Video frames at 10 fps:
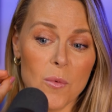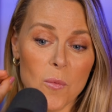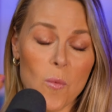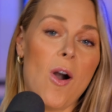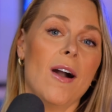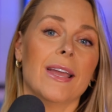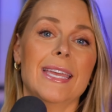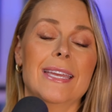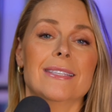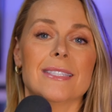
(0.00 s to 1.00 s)
walk
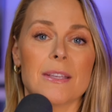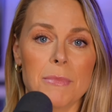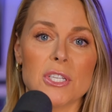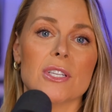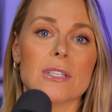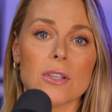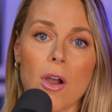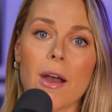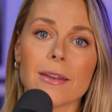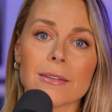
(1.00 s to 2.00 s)
in submission to
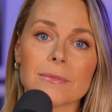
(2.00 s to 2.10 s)
God.